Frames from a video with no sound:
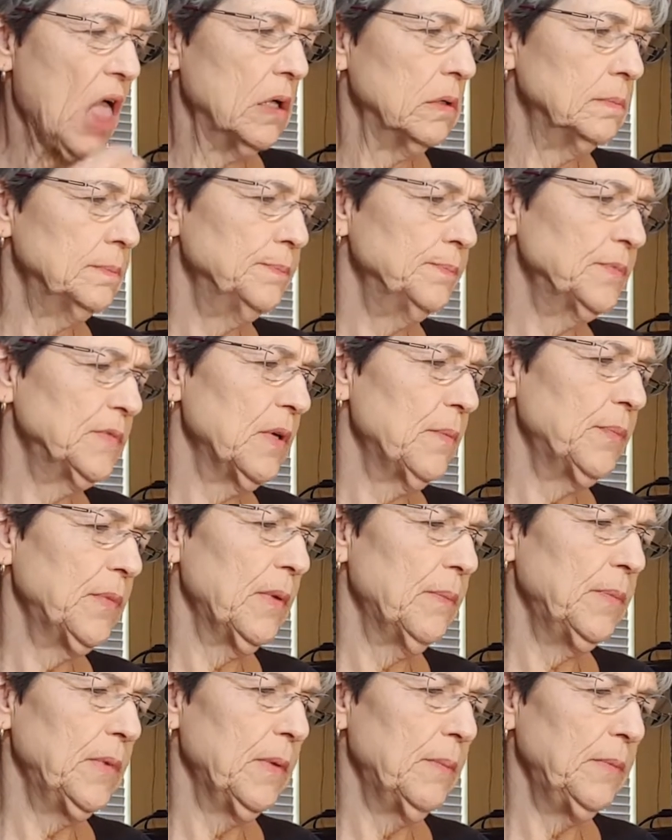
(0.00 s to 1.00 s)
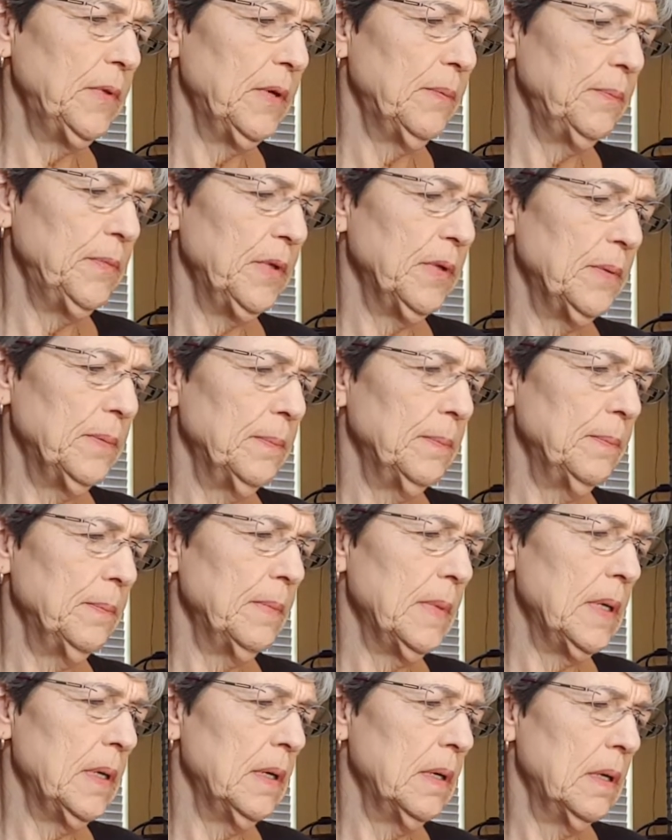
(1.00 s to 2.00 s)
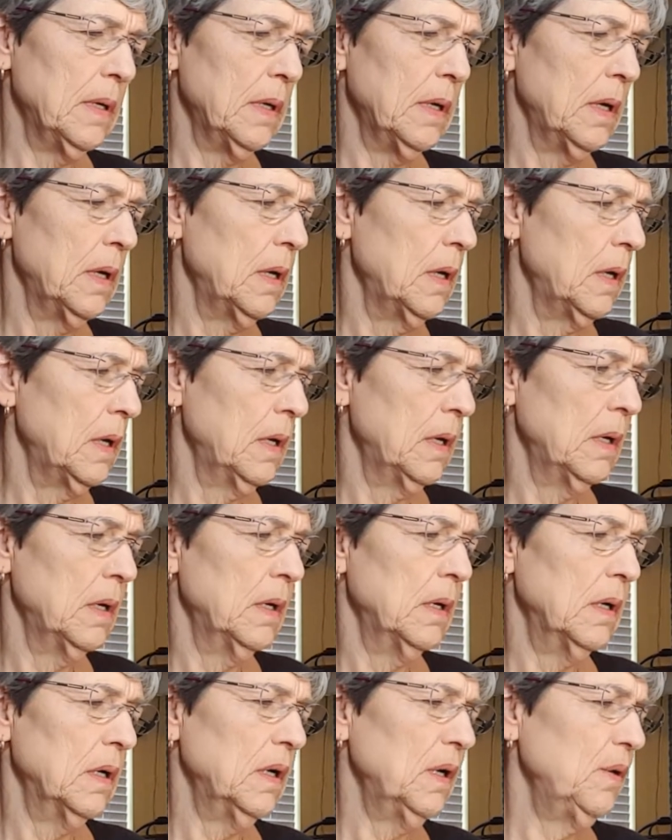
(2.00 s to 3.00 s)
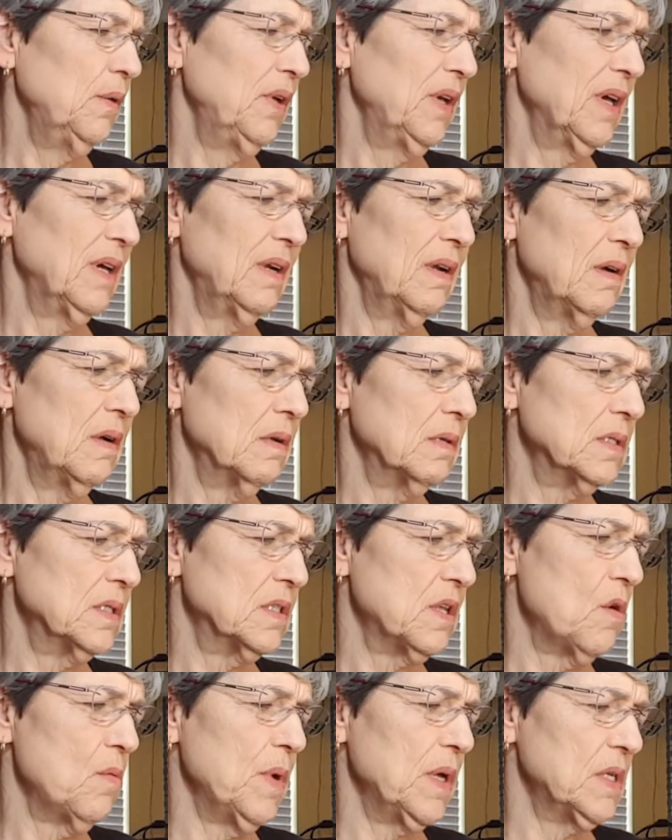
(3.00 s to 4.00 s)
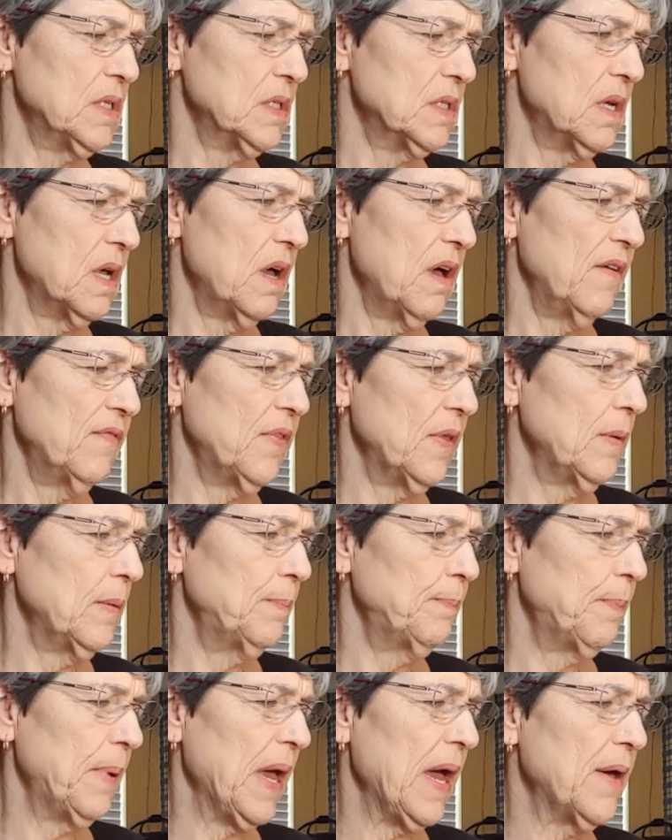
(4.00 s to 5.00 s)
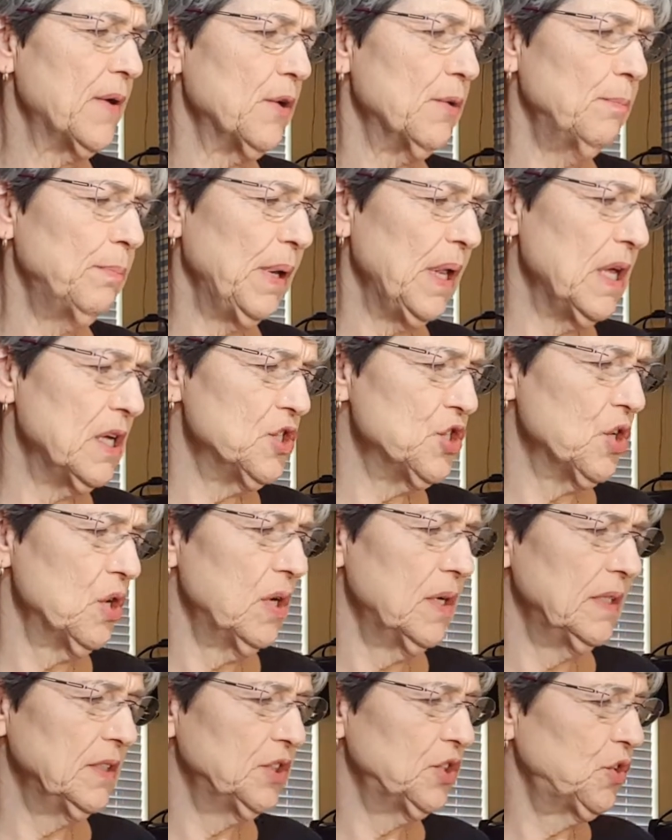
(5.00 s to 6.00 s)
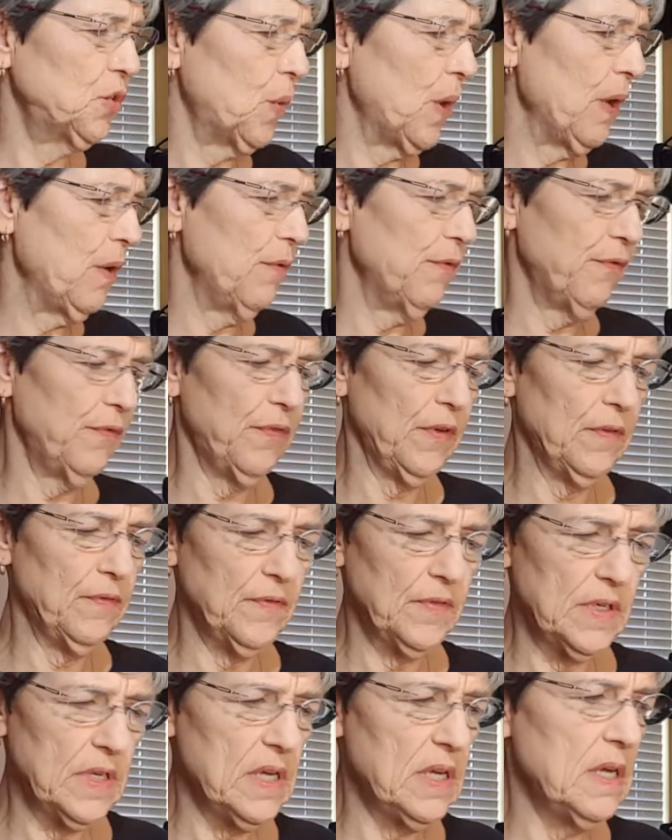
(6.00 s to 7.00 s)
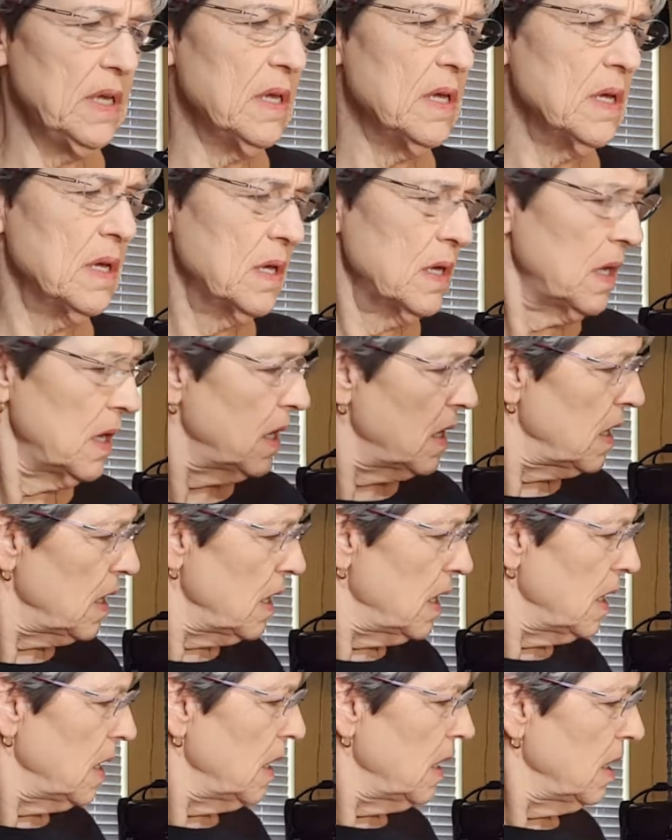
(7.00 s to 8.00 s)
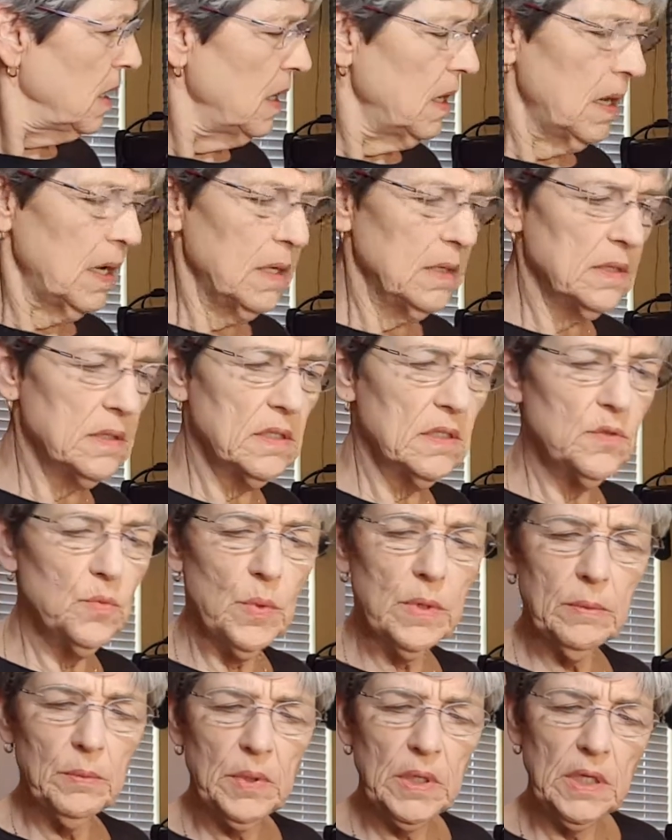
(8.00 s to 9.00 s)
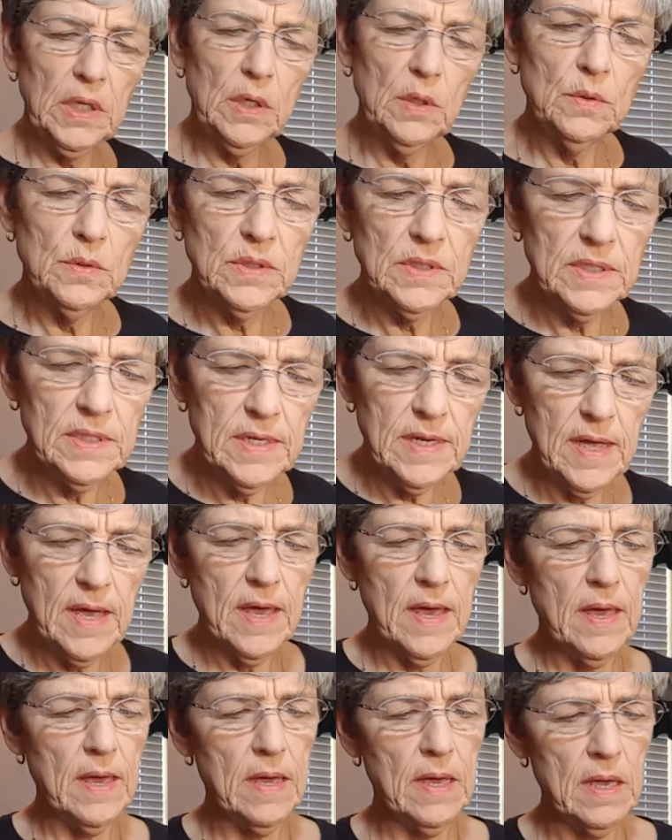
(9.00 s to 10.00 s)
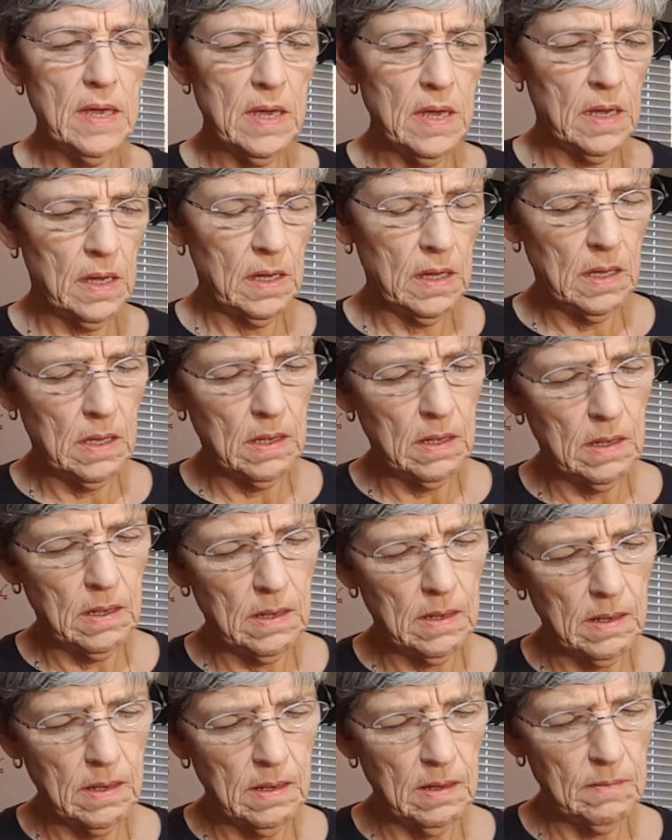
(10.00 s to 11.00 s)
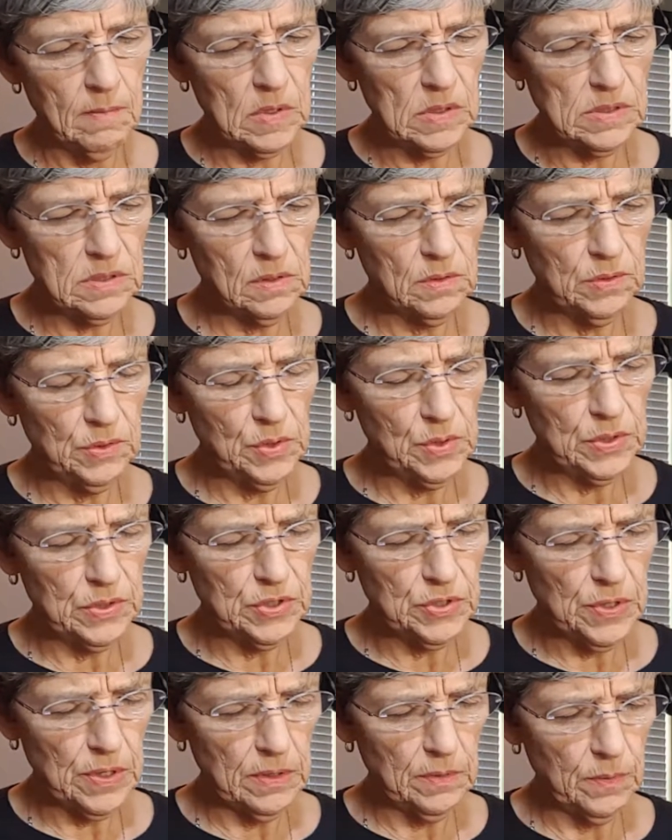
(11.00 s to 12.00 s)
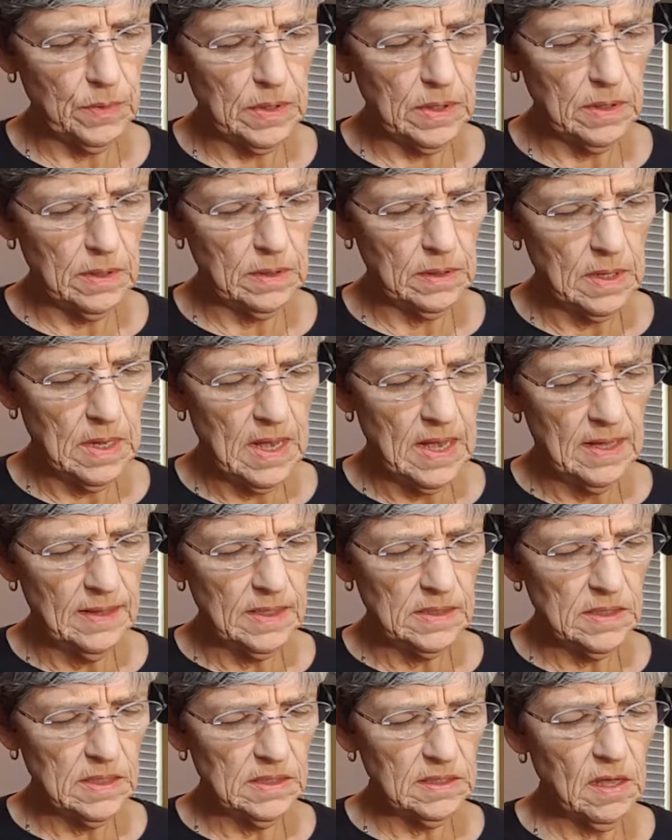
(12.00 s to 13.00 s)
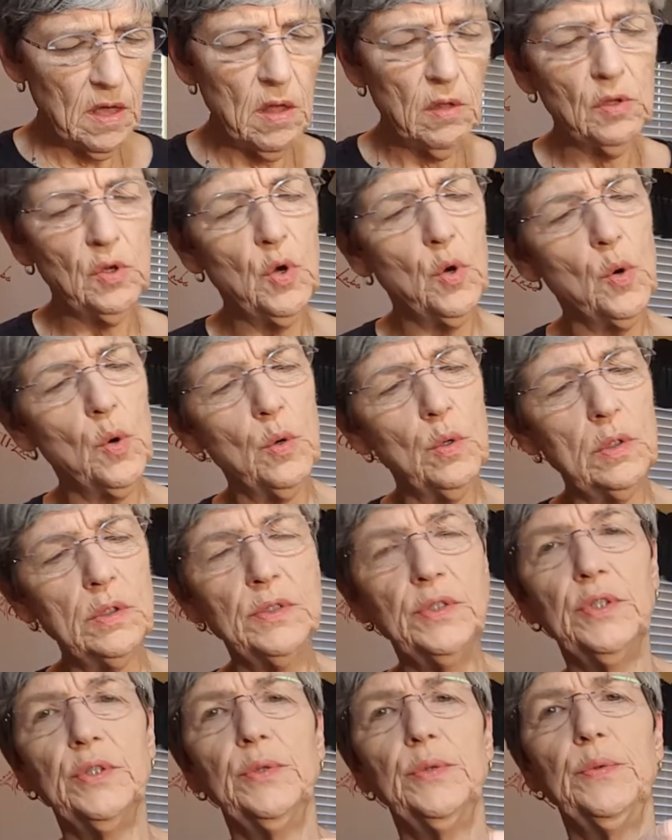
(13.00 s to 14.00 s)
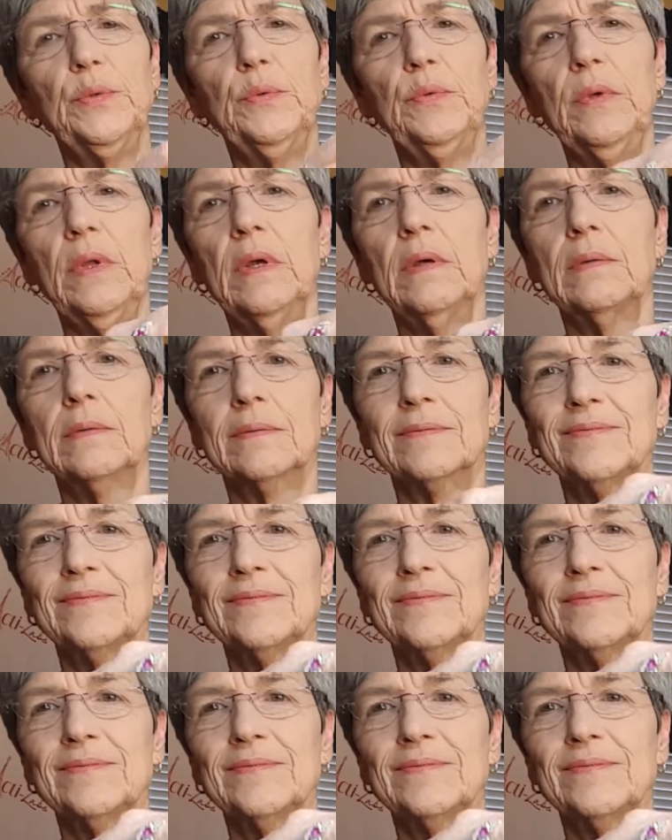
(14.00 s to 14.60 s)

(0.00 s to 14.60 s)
Yum, yum, yum, yum. Oh, we got so much stuff. The powder blush on is $12.50. This is what I'm going to use today. I'm also going to do a trick with it. This is called Coral Dune.